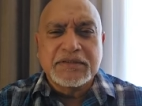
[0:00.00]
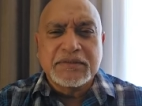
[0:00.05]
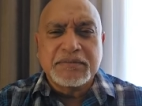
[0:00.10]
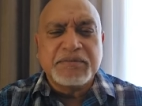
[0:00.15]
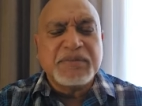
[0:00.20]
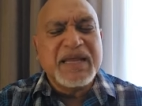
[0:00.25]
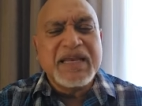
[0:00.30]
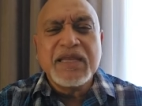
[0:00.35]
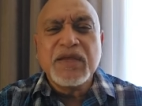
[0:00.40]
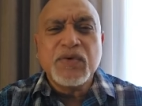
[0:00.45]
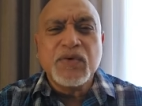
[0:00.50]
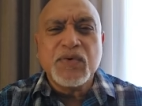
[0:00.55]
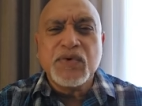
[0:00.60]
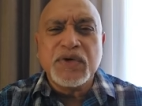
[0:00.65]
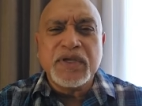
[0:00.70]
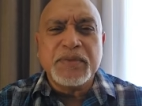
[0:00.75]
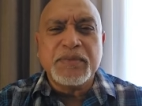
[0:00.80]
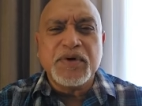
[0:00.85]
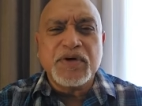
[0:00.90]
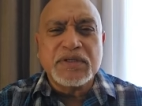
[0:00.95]
Many
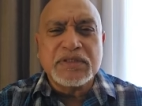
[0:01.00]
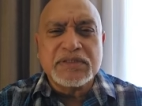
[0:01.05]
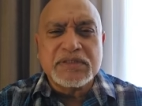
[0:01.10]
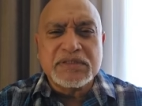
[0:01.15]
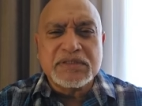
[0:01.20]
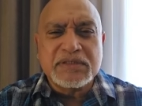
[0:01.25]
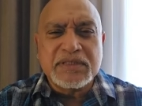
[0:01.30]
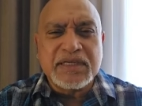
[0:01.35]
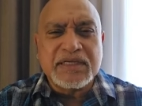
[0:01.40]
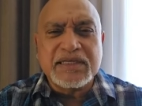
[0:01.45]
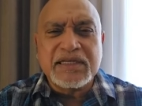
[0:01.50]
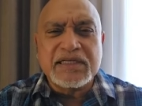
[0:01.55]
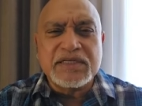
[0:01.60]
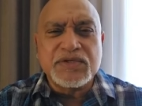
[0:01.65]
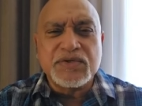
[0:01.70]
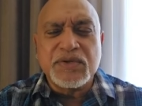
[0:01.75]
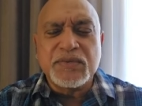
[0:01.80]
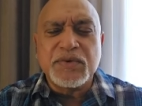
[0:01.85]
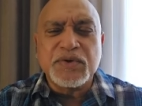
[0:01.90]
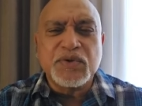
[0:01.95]
holy books that tell
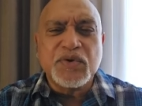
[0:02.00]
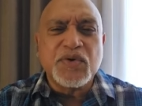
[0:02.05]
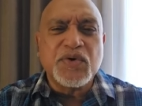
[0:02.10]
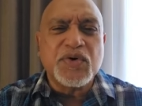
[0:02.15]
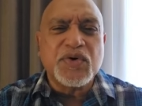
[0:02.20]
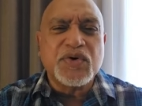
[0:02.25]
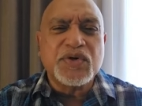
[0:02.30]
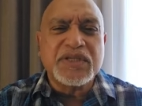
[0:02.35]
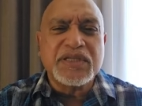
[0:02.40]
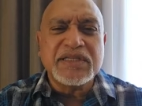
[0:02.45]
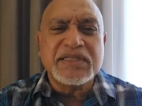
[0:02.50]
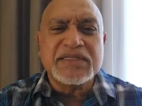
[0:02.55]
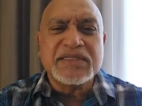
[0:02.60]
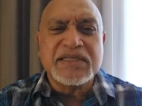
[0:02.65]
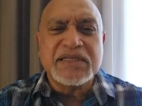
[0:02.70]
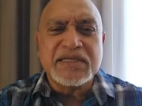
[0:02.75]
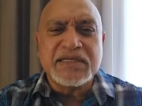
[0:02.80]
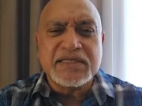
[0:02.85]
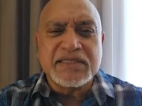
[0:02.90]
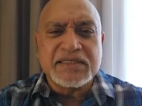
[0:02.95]
you about all these
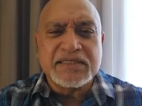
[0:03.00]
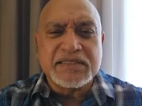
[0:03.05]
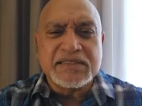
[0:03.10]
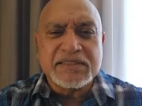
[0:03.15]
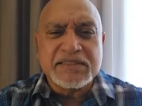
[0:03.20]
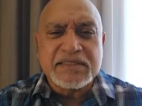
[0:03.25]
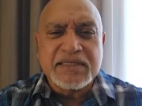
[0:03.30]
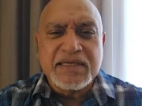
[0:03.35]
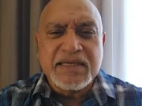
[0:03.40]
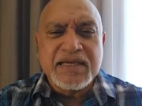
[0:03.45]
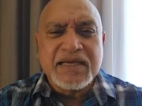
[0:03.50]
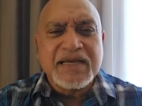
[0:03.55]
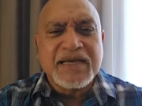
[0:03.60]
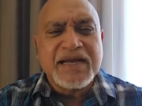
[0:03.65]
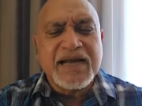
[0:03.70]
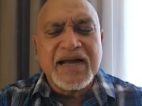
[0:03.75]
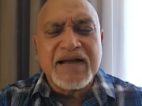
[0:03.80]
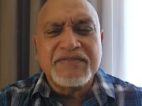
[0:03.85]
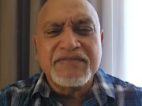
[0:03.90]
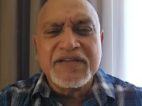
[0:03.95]
things.
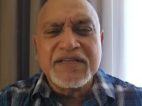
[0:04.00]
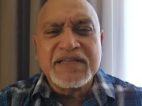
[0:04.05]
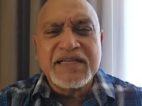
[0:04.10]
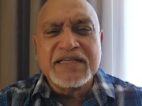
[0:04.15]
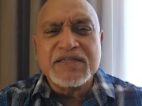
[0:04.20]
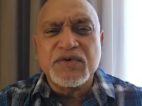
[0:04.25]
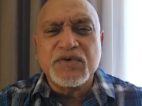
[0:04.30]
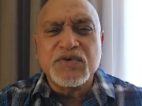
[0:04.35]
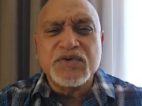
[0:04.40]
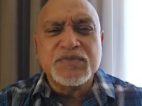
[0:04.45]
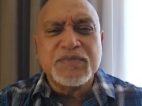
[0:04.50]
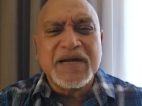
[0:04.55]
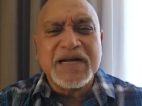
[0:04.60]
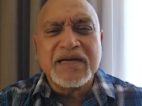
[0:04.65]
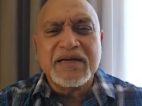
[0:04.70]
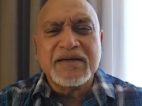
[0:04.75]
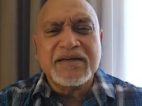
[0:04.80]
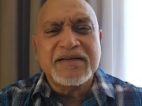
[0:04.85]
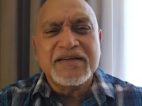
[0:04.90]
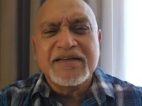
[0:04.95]
Carving that goes back
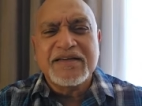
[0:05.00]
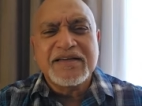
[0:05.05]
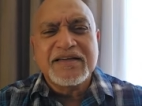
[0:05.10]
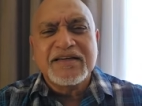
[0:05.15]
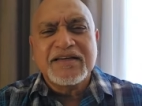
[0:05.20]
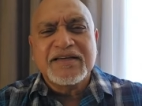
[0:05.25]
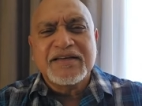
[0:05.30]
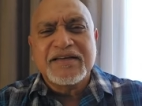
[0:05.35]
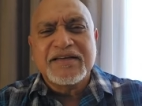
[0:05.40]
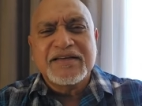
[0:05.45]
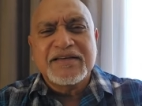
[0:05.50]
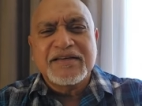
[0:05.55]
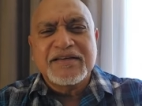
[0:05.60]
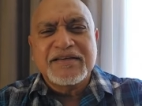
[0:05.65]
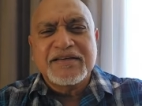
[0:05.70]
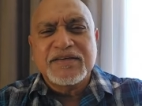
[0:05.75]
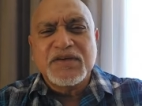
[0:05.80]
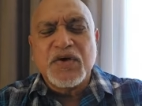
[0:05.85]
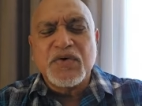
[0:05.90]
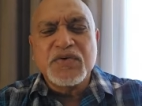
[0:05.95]

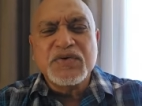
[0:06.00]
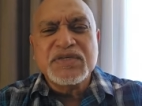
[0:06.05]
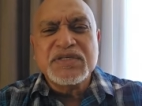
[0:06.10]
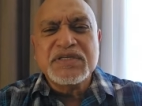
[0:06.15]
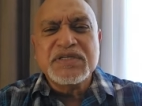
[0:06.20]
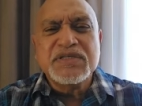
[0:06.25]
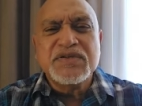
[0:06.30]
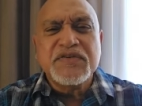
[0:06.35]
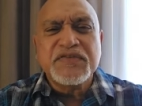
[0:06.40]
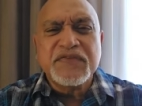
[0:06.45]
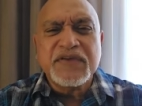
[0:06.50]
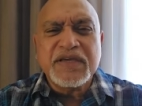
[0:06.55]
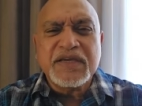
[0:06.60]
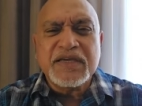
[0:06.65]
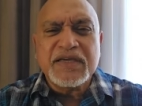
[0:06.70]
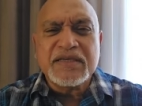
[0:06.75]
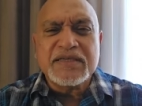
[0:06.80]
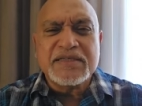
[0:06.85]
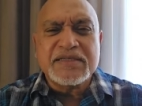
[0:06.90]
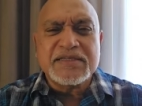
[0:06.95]
thousands of
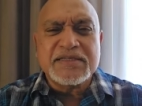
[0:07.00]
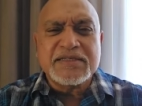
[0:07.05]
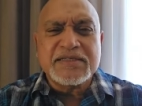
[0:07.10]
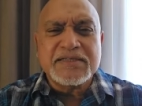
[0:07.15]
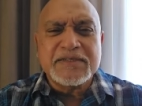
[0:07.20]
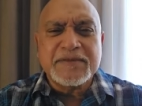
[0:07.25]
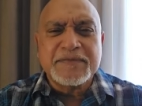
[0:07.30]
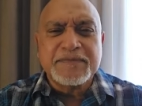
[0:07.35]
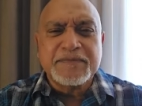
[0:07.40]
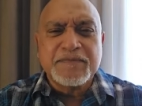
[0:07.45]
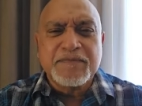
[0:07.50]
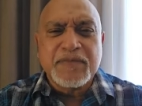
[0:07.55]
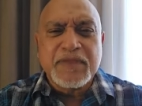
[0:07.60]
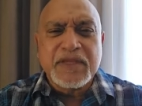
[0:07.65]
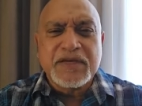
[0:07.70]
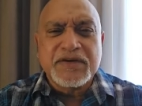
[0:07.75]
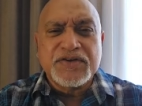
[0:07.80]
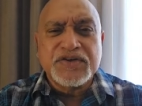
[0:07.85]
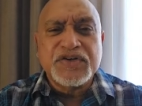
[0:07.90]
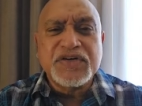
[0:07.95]
years.
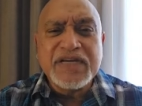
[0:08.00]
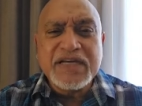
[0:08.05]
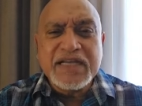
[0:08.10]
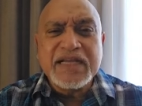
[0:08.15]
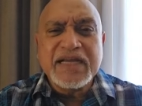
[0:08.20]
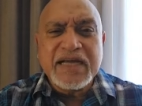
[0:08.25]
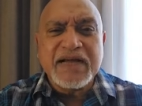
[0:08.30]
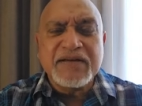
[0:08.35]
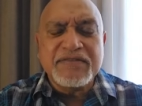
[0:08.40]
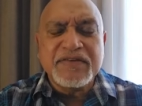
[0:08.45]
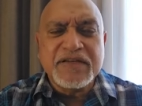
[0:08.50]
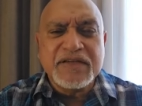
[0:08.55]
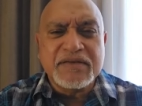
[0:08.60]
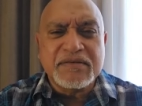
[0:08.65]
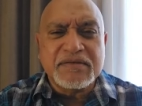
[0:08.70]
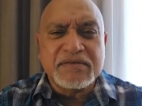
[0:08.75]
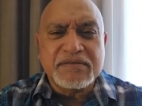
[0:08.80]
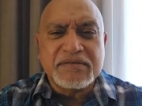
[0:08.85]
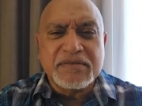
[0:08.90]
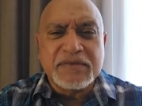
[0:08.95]
3D carving.
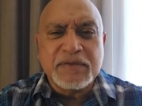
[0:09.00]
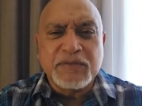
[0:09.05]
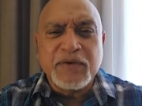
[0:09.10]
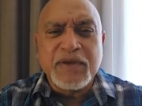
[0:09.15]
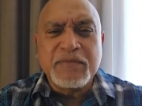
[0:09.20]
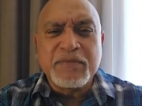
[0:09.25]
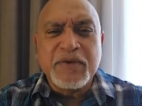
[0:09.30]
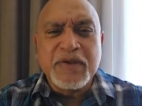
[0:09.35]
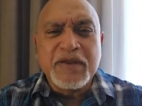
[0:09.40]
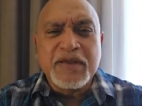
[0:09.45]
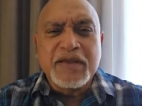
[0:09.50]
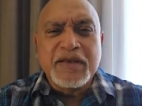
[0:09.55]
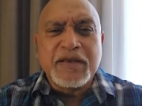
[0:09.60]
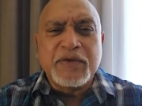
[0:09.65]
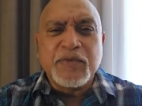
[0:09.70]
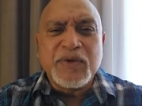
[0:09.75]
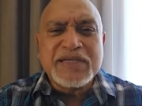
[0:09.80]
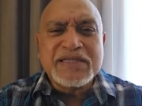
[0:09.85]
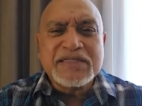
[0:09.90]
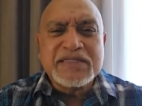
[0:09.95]
When the
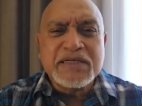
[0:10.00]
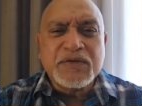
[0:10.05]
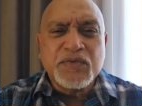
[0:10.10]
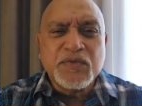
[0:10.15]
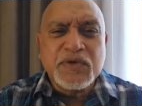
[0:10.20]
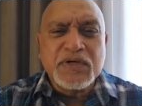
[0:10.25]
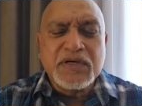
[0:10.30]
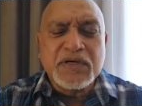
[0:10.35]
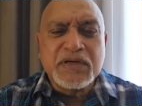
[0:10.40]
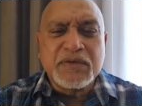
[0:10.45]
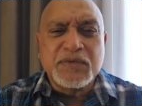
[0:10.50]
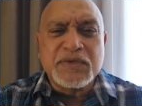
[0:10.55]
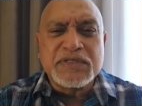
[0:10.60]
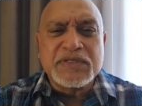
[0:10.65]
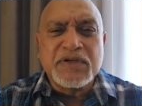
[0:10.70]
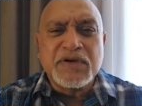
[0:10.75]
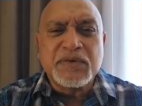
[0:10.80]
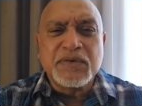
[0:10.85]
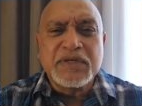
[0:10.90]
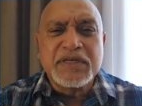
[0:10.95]
Western world was
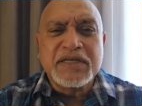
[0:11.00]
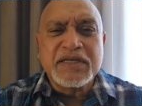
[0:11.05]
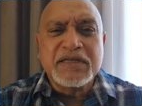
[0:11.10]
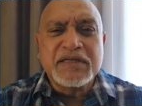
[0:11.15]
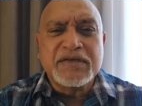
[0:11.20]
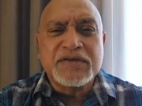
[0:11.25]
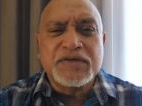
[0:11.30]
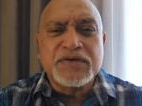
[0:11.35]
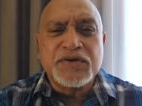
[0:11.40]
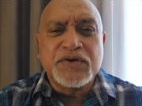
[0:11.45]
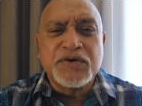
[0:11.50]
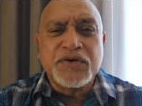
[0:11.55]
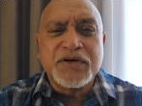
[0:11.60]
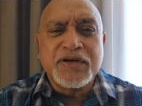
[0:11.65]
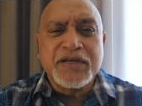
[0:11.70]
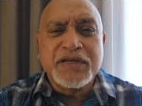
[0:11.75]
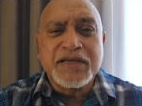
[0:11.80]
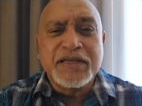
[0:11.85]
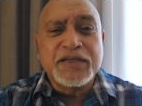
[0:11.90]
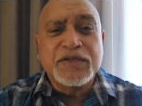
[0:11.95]
now learning to draw
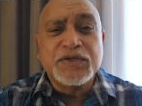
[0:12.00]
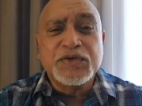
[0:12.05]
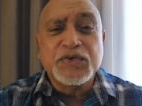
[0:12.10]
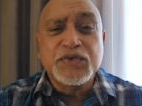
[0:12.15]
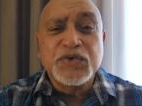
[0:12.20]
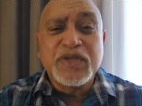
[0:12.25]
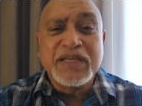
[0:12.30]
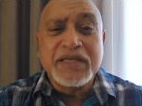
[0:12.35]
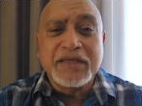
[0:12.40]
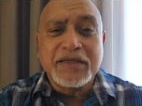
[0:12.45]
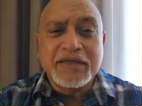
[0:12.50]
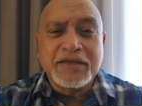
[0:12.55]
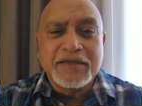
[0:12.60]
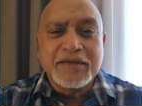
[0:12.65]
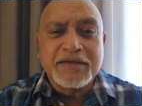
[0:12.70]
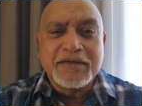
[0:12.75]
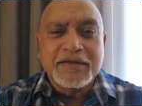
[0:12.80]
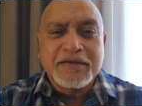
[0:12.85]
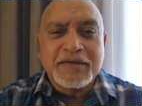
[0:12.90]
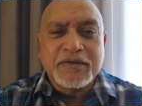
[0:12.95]
in 2D,
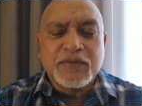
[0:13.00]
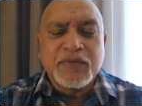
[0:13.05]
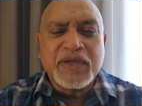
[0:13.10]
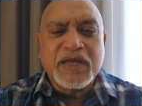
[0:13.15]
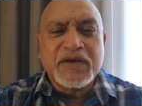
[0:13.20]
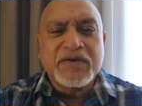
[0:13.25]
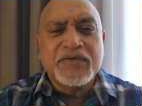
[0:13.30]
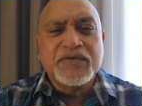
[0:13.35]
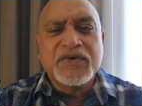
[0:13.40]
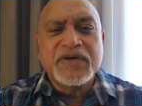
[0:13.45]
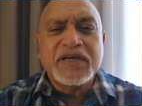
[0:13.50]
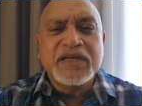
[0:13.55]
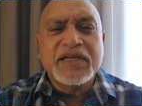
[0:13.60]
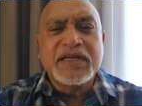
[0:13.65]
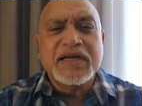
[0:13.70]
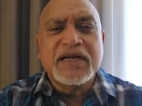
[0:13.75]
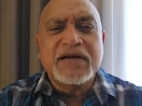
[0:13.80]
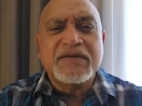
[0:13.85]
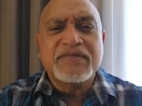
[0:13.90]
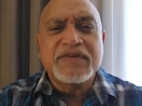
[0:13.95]
we had 3D
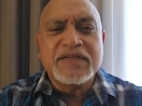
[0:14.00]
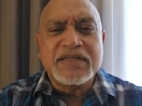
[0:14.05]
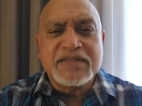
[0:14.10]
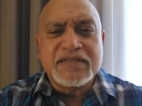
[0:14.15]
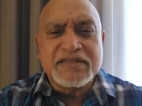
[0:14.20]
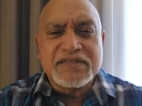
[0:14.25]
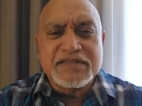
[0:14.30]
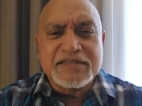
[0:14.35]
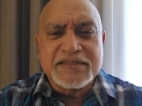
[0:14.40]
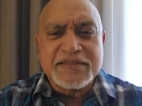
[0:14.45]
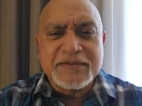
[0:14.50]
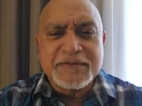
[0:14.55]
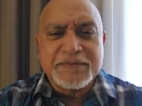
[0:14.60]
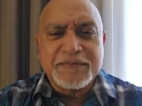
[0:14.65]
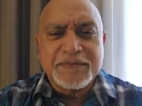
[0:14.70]
carvings.